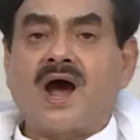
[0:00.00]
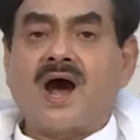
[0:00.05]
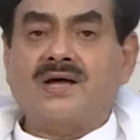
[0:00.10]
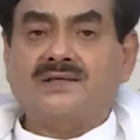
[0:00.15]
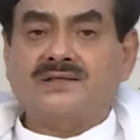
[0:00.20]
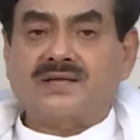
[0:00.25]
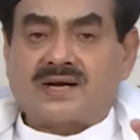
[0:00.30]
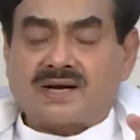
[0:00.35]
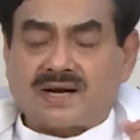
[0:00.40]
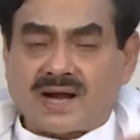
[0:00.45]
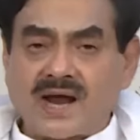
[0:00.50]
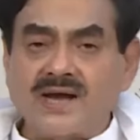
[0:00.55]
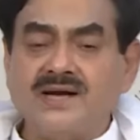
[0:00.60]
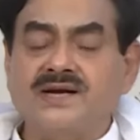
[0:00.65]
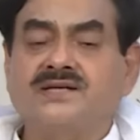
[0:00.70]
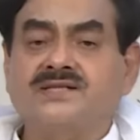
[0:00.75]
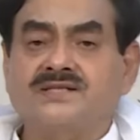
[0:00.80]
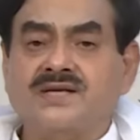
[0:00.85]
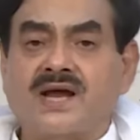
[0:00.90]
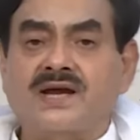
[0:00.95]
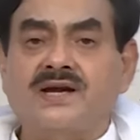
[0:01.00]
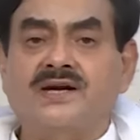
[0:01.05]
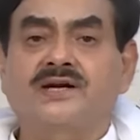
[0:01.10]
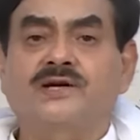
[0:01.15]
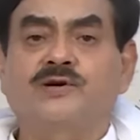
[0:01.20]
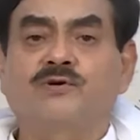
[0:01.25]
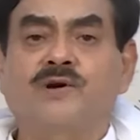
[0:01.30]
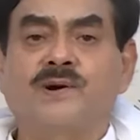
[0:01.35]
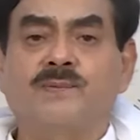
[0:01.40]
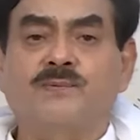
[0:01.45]
on the right side
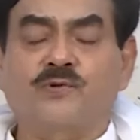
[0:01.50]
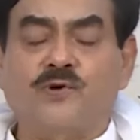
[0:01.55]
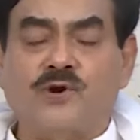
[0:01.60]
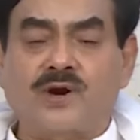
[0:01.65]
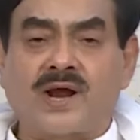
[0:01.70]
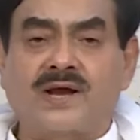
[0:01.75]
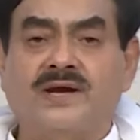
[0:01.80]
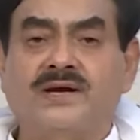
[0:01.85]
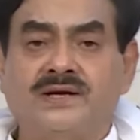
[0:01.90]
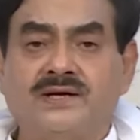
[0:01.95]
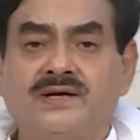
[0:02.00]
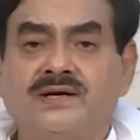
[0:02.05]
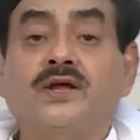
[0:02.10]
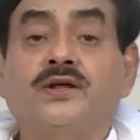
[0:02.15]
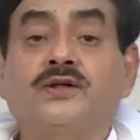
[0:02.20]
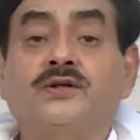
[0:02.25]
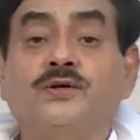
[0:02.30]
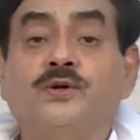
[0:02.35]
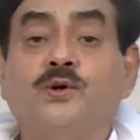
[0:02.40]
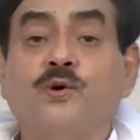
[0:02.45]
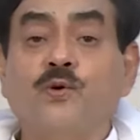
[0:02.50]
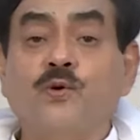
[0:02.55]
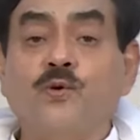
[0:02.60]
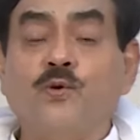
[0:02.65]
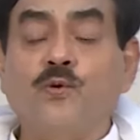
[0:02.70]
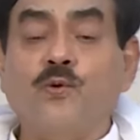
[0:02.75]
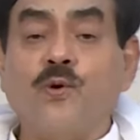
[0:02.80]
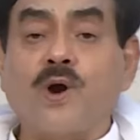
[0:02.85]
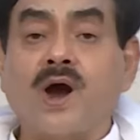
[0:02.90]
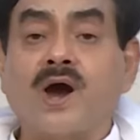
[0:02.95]
you have to write
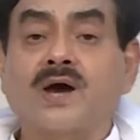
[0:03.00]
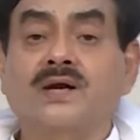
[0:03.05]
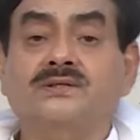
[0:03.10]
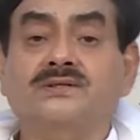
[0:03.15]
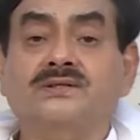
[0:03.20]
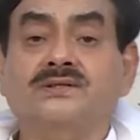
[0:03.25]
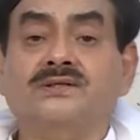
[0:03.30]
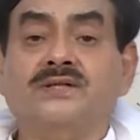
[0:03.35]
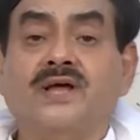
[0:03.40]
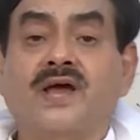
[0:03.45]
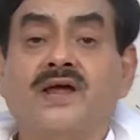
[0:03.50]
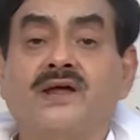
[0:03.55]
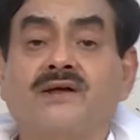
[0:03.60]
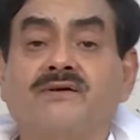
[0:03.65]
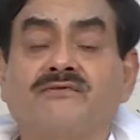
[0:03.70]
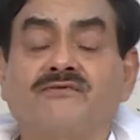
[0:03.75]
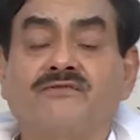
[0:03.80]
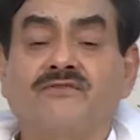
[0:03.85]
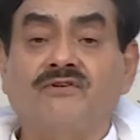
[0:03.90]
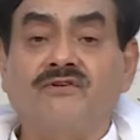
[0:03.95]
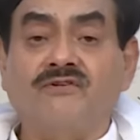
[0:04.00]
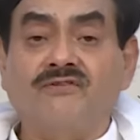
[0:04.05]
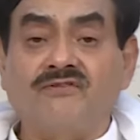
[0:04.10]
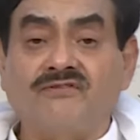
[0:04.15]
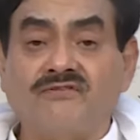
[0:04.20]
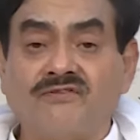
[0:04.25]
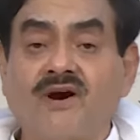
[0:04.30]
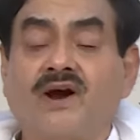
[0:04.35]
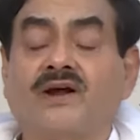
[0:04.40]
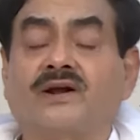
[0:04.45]
you are thankful
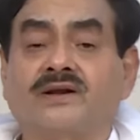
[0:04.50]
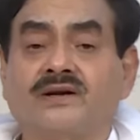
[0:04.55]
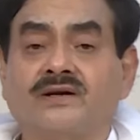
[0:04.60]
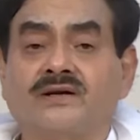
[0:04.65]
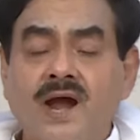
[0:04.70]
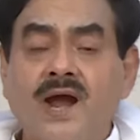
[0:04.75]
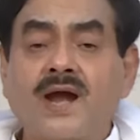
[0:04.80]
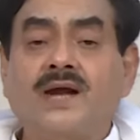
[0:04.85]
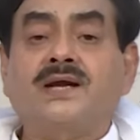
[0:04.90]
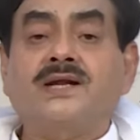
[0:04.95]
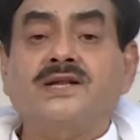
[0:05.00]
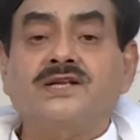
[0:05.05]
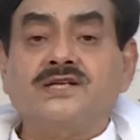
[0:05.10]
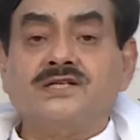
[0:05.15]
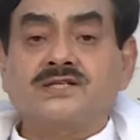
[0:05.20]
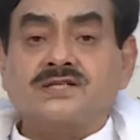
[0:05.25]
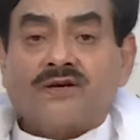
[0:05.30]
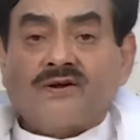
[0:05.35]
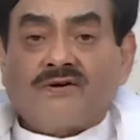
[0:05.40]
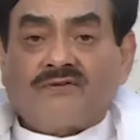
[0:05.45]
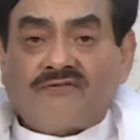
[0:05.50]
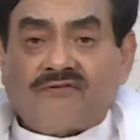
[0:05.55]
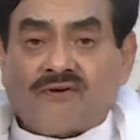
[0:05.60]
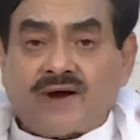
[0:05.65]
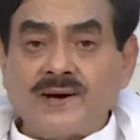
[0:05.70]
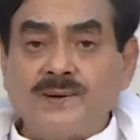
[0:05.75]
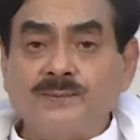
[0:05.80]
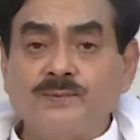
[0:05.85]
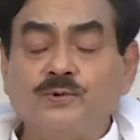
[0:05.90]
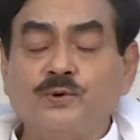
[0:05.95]
for. At least
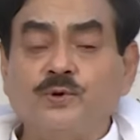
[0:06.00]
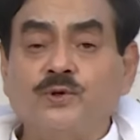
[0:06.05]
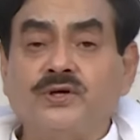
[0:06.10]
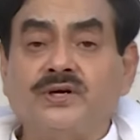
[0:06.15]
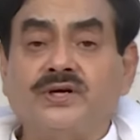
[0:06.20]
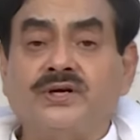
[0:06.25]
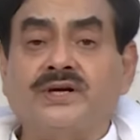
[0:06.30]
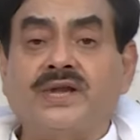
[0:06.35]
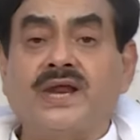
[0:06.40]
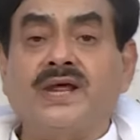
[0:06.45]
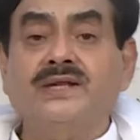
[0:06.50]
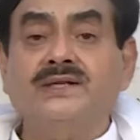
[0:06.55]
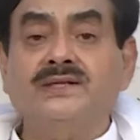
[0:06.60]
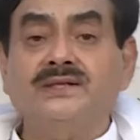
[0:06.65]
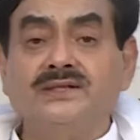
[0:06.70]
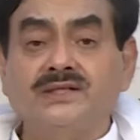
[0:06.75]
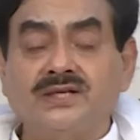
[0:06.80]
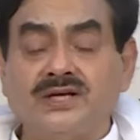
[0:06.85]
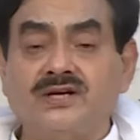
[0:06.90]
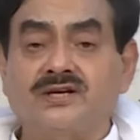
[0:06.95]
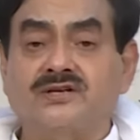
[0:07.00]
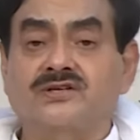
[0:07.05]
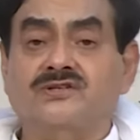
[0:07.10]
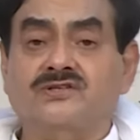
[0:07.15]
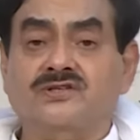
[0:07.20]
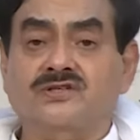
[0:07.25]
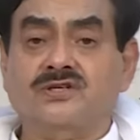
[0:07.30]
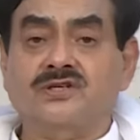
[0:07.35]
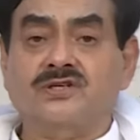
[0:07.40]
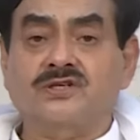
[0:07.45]
5 to 10
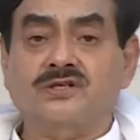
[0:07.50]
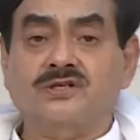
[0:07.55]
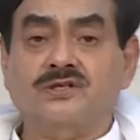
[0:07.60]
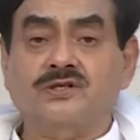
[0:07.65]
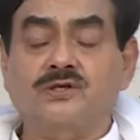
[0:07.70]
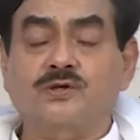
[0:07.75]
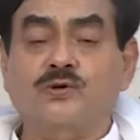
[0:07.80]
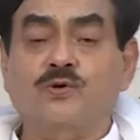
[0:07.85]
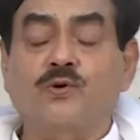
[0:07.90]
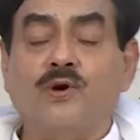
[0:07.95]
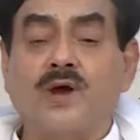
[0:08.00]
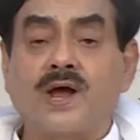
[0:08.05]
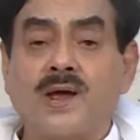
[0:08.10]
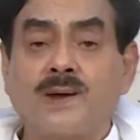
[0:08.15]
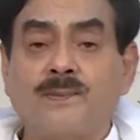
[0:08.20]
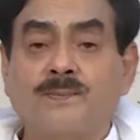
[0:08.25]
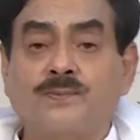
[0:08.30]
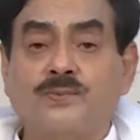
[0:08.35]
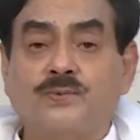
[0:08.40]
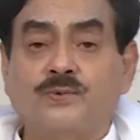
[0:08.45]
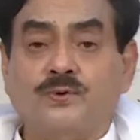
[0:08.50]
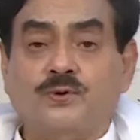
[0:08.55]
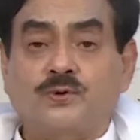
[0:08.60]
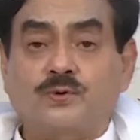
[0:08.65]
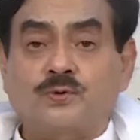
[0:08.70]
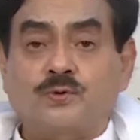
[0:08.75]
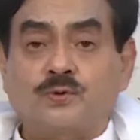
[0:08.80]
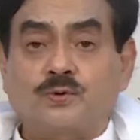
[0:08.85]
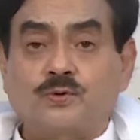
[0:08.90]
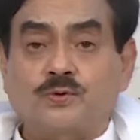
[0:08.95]
things you have
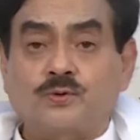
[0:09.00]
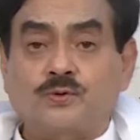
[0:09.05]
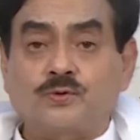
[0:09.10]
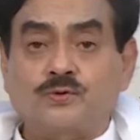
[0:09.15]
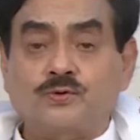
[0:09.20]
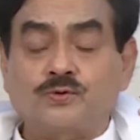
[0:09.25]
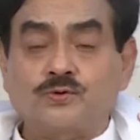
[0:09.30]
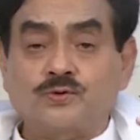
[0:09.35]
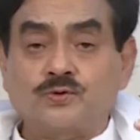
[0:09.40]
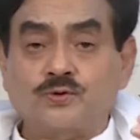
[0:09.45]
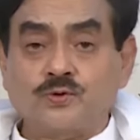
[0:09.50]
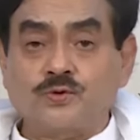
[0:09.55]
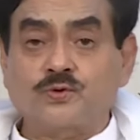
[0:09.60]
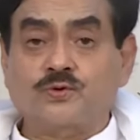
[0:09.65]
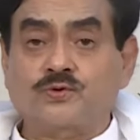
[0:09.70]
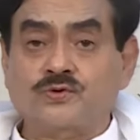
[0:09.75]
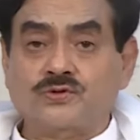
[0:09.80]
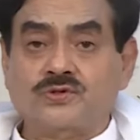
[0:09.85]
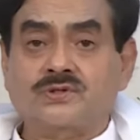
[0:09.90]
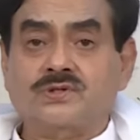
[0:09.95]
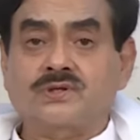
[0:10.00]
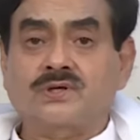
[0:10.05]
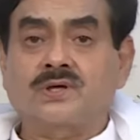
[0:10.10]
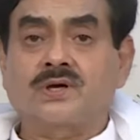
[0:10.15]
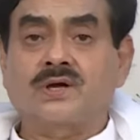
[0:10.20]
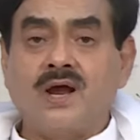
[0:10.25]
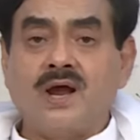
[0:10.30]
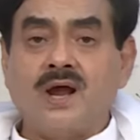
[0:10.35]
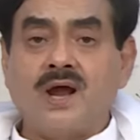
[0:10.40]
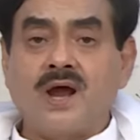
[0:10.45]
to choose
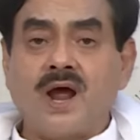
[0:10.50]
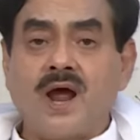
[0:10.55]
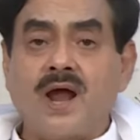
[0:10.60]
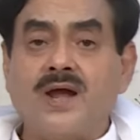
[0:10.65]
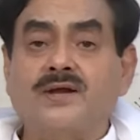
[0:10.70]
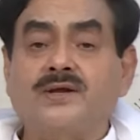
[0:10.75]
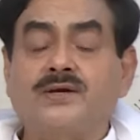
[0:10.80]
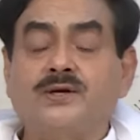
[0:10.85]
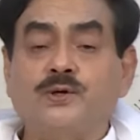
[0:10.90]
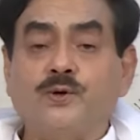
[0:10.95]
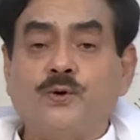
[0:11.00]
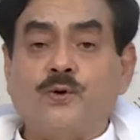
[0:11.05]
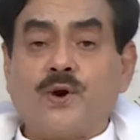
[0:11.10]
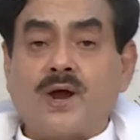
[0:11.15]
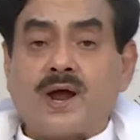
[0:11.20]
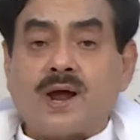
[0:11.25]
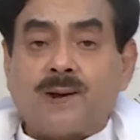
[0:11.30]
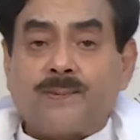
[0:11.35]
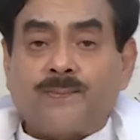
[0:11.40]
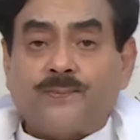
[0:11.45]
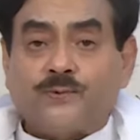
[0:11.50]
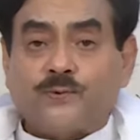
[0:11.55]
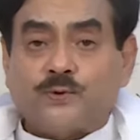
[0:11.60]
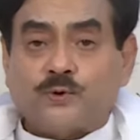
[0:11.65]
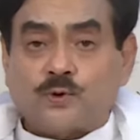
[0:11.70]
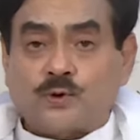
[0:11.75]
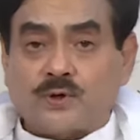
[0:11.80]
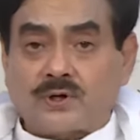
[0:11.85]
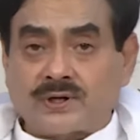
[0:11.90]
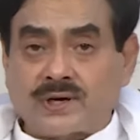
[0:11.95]
and you have
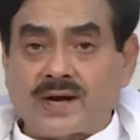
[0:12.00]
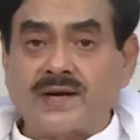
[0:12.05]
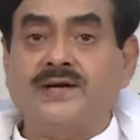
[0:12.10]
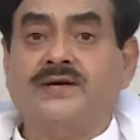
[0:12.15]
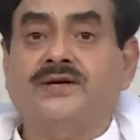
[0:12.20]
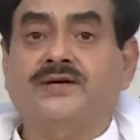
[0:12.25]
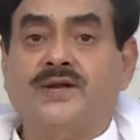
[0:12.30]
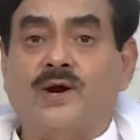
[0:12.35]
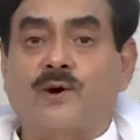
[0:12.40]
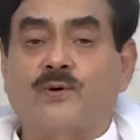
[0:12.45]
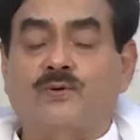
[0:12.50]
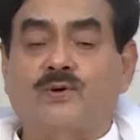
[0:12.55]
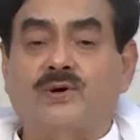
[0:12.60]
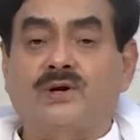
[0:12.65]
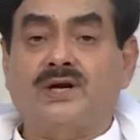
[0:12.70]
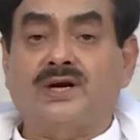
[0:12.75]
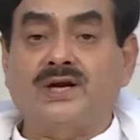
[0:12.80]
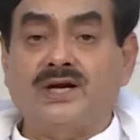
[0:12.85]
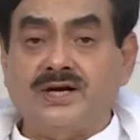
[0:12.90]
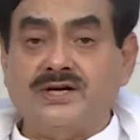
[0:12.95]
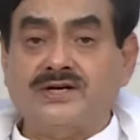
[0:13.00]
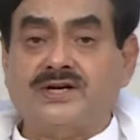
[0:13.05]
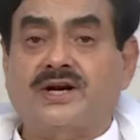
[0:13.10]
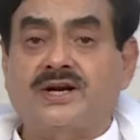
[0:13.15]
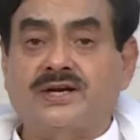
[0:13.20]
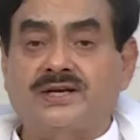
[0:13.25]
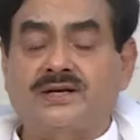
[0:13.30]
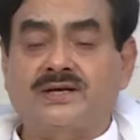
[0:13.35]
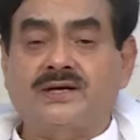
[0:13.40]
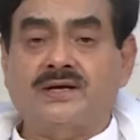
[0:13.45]
to write down
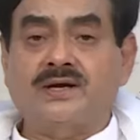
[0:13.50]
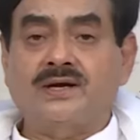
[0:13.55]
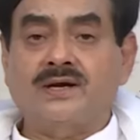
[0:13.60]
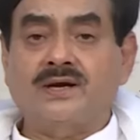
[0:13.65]
literally,